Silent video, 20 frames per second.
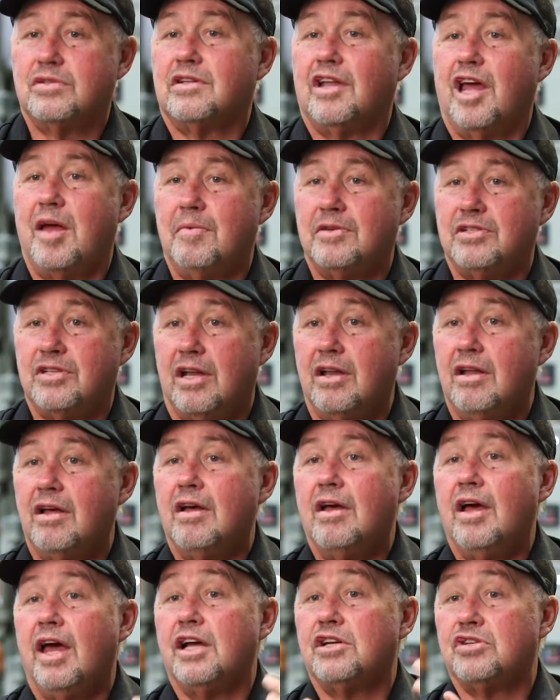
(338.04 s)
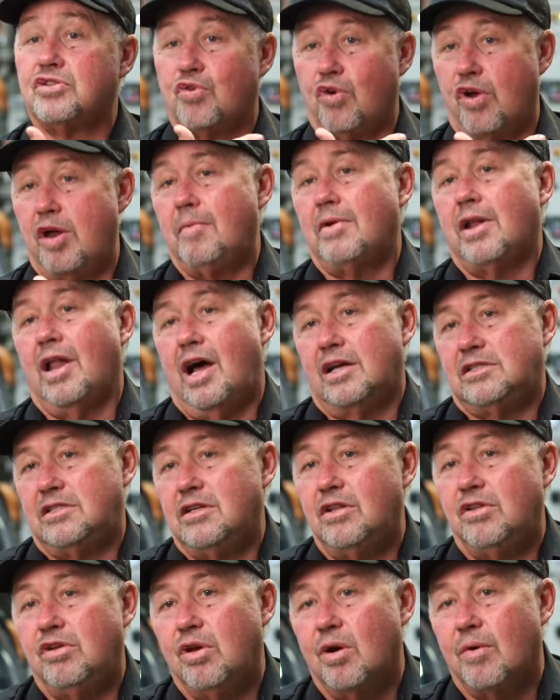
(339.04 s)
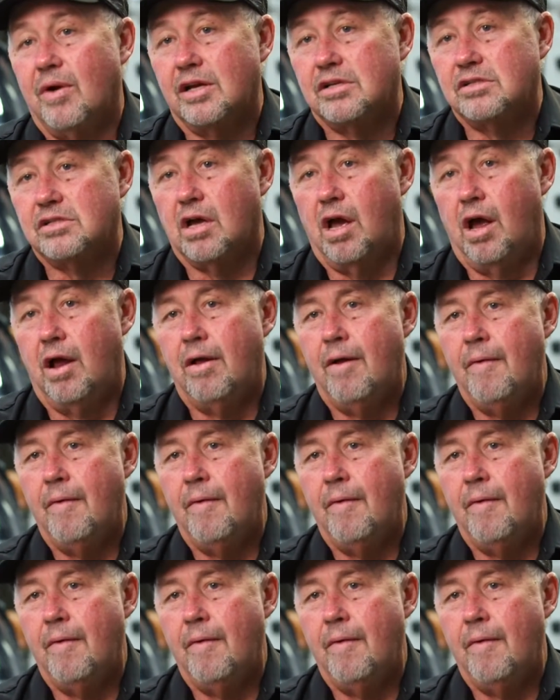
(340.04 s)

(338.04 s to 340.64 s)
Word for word: slammers in extreme classes in the US. So